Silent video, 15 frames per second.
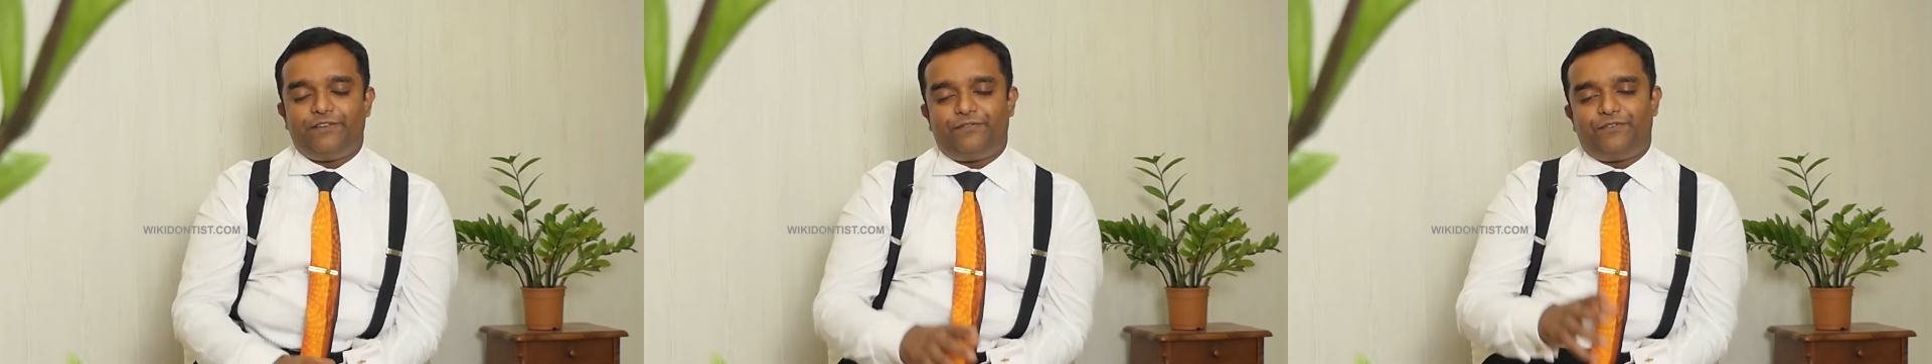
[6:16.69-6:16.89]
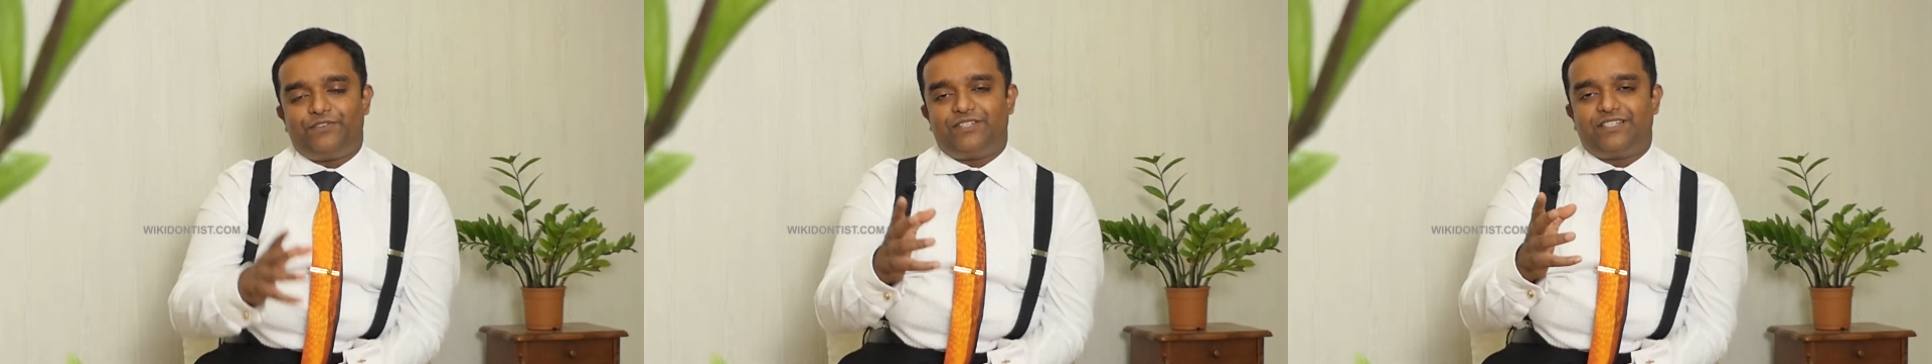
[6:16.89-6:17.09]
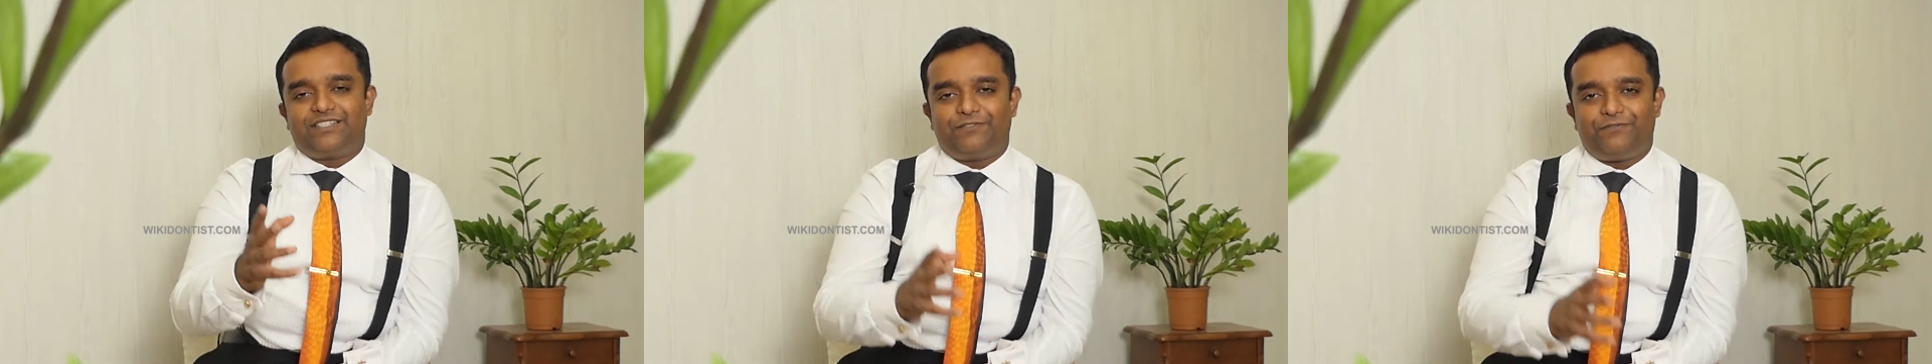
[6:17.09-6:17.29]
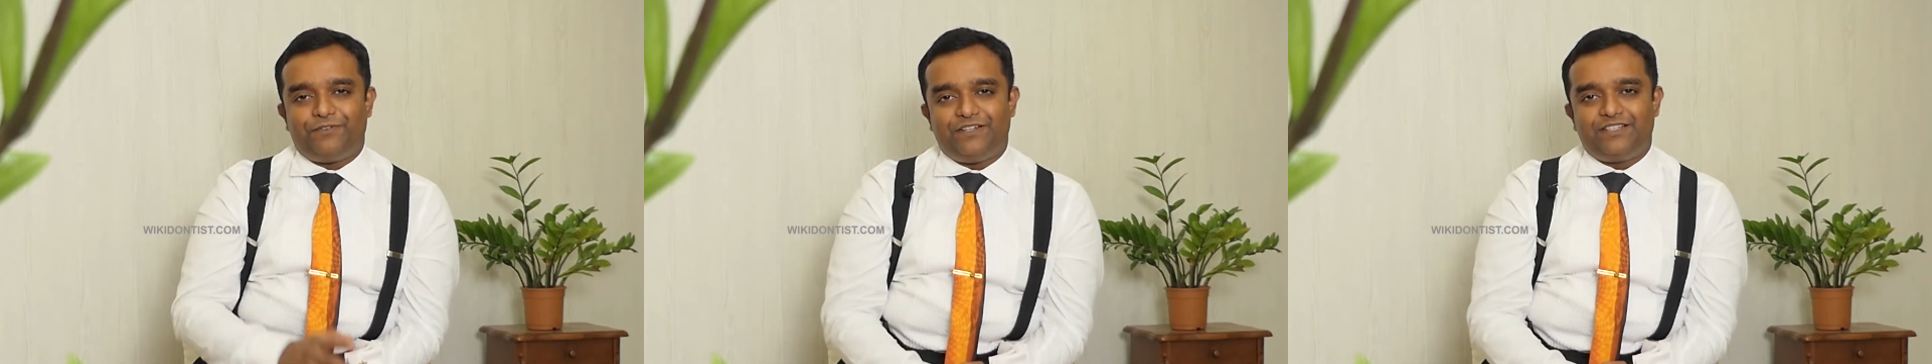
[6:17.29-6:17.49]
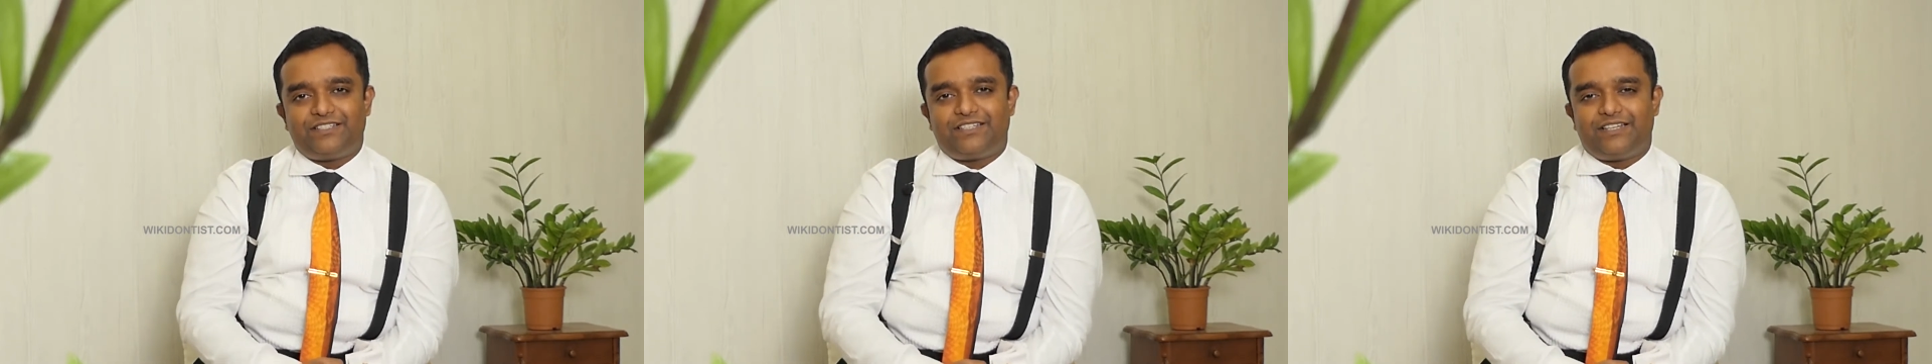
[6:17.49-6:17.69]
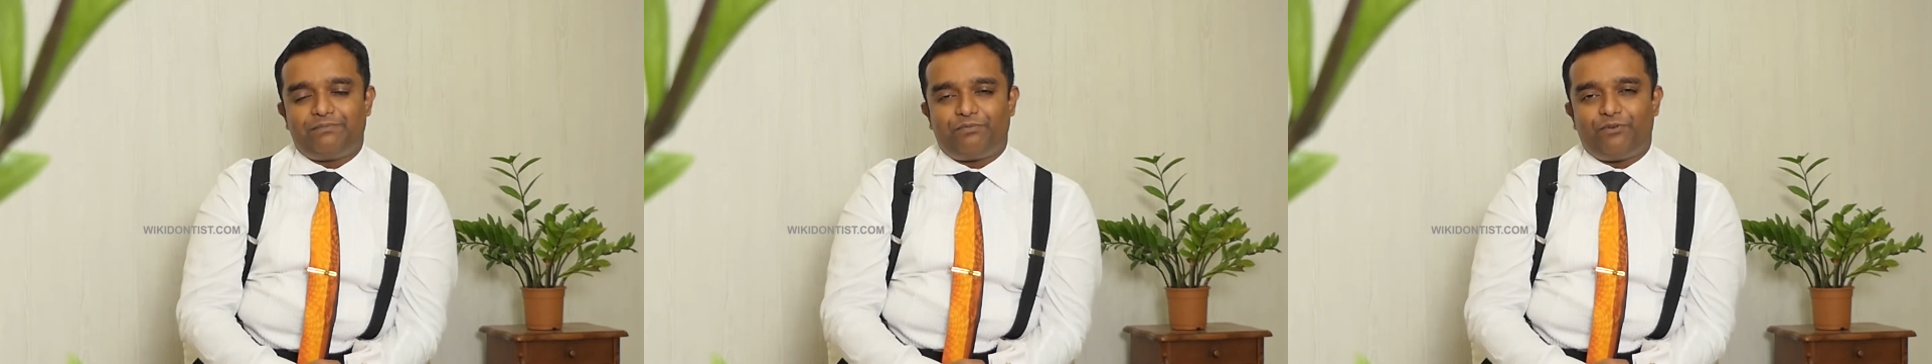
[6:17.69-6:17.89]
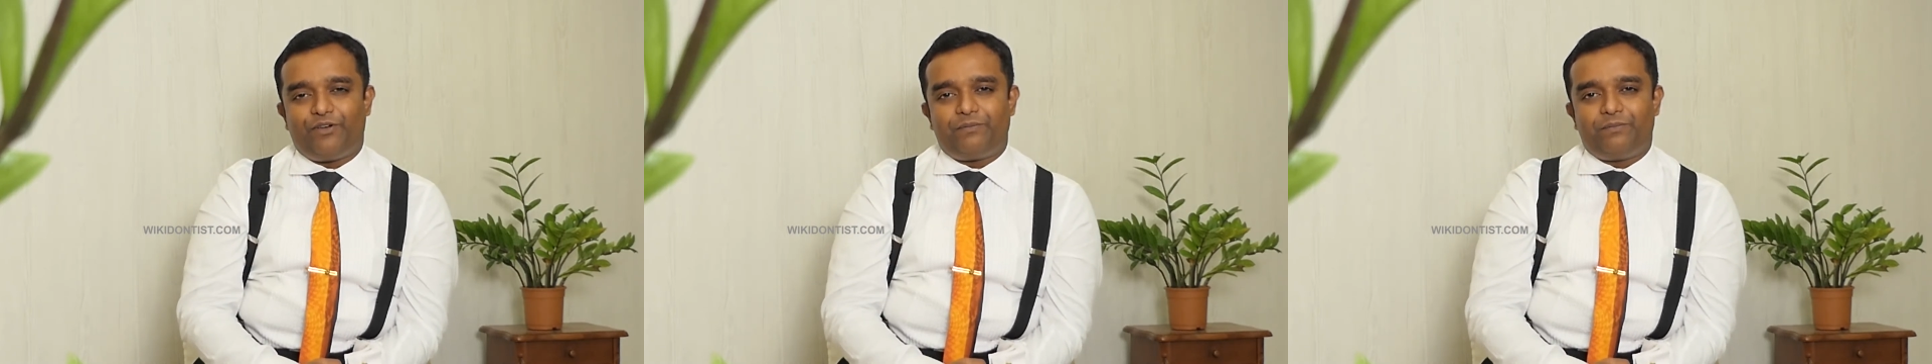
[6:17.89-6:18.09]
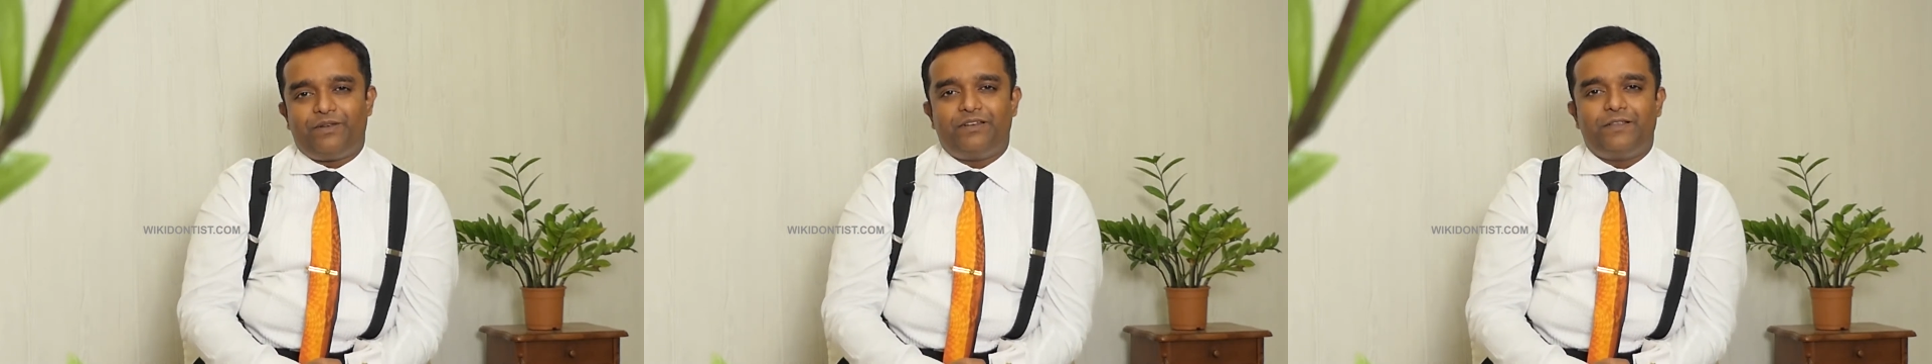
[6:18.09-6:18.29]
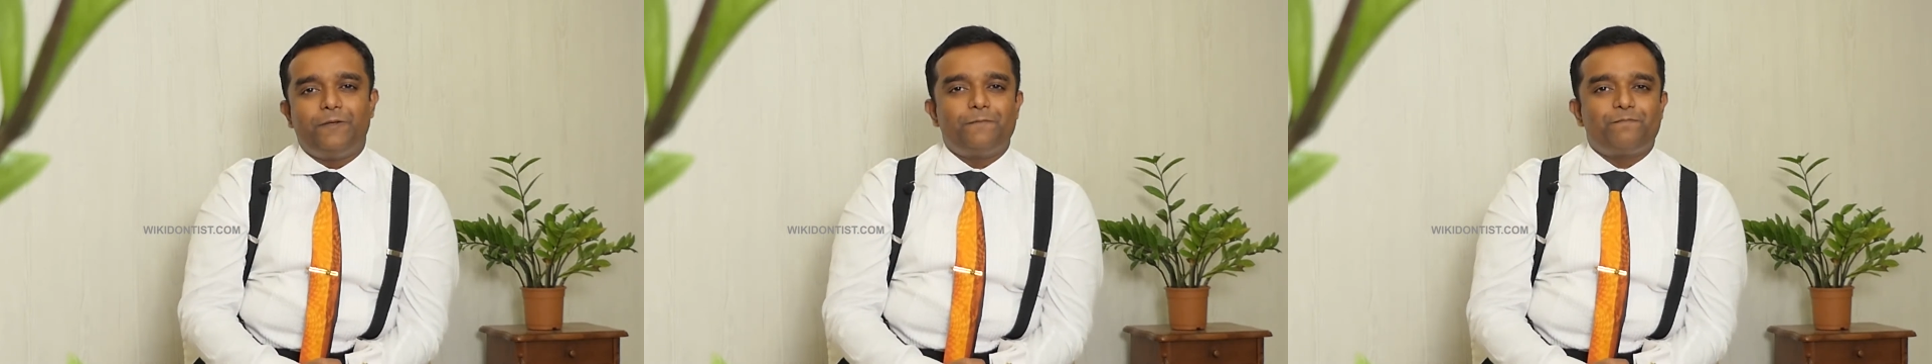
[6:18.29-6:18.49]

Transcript: if it is the first appointment,